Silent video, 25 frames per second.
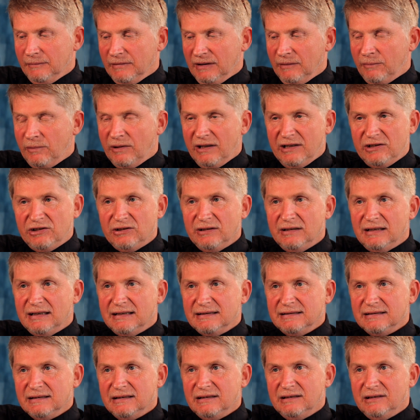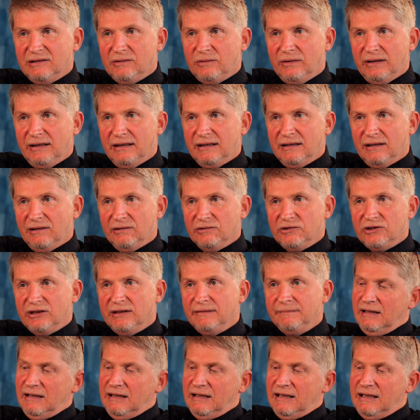oppression as a queer
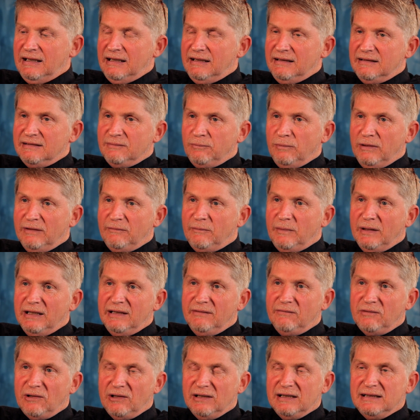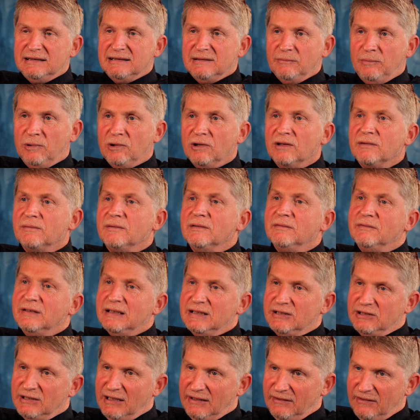culture, and we've been very supportive of
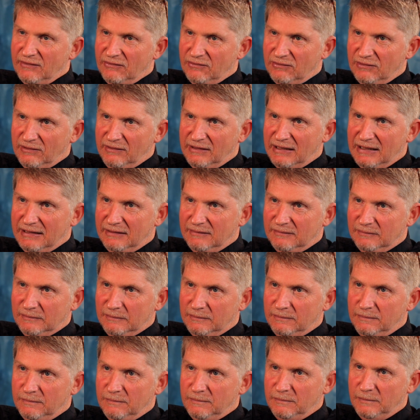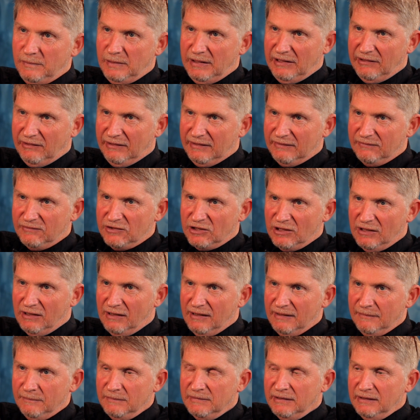each other through that period of
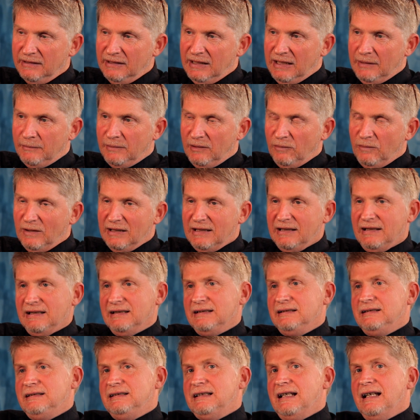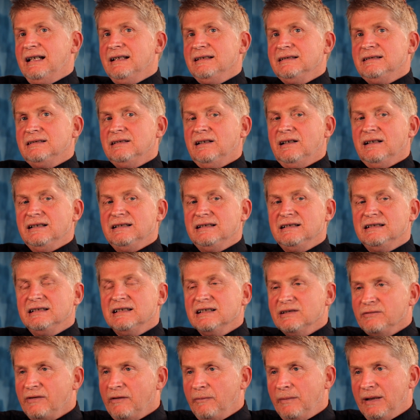time. But one of the downsides is
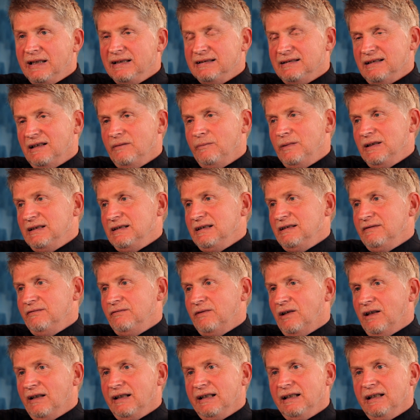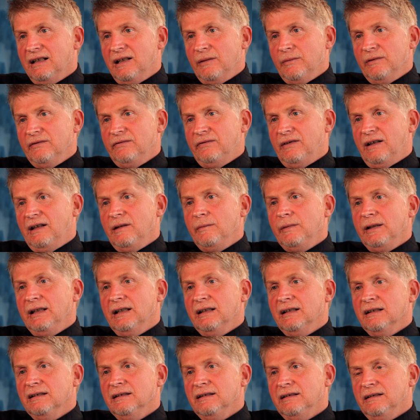because we've been so busy fighting
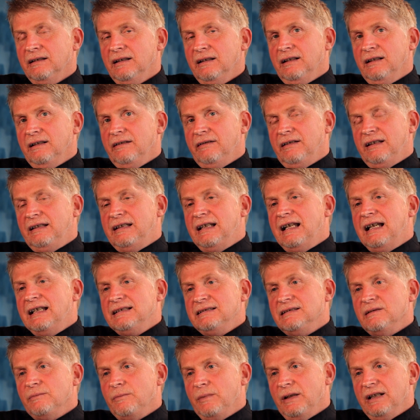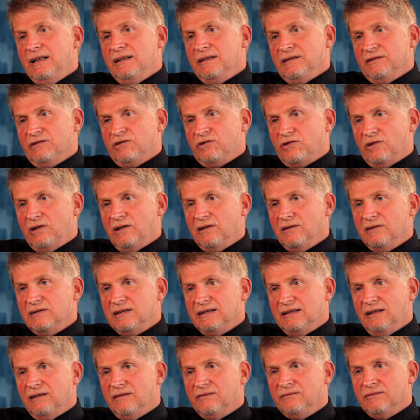homophobia that there hasn't been a strong
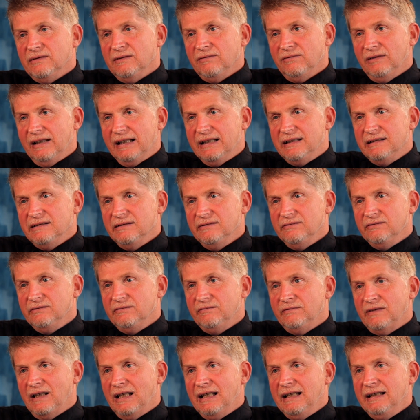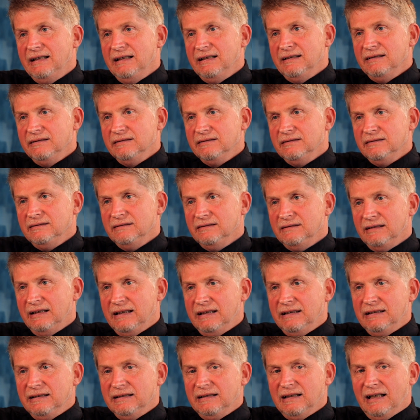self-reflective vein
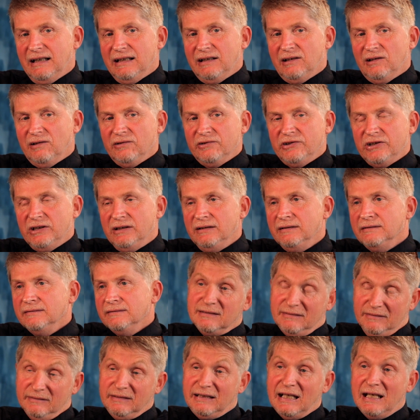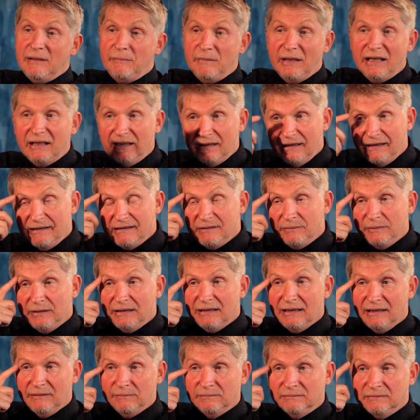in gay culture. Gay men need to
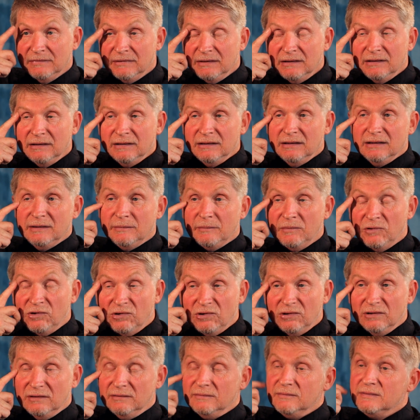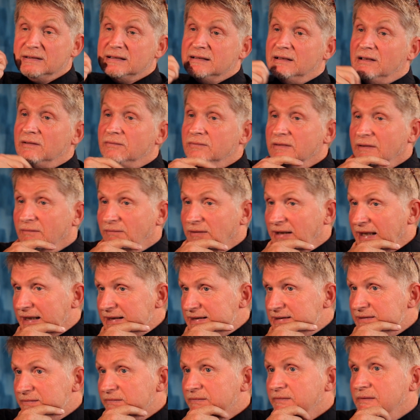become more
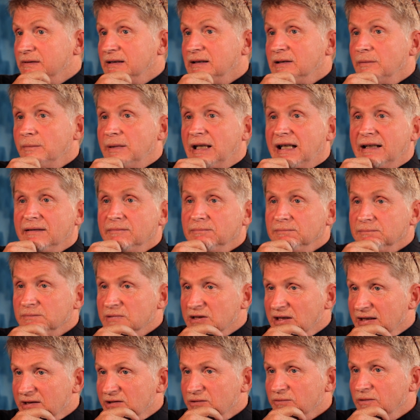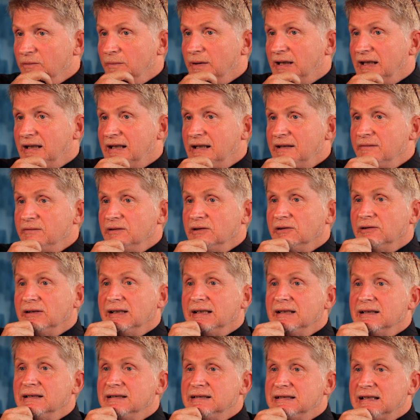self-reflective about sexual behaviour
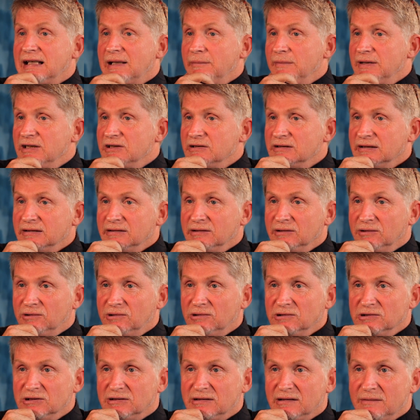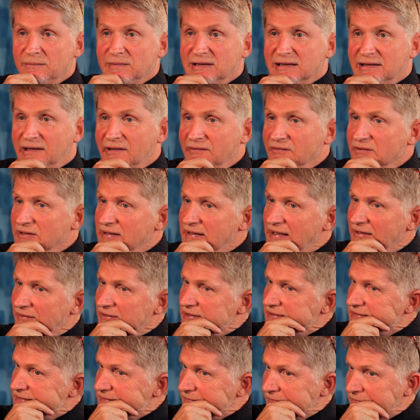and the damage it can cause to themselves and
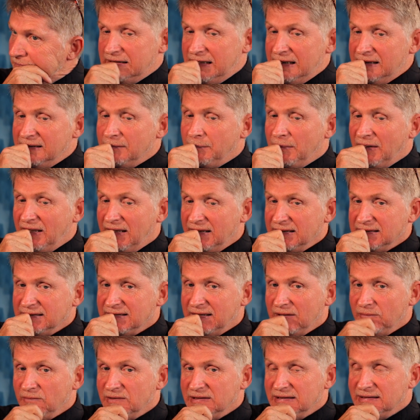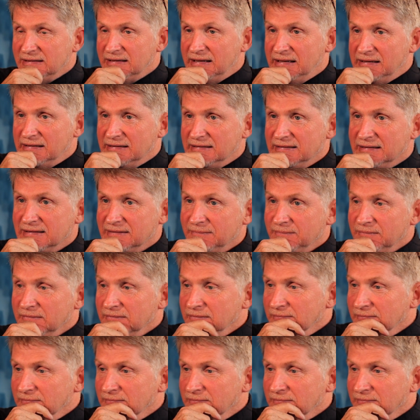others. In the past, that was seen as,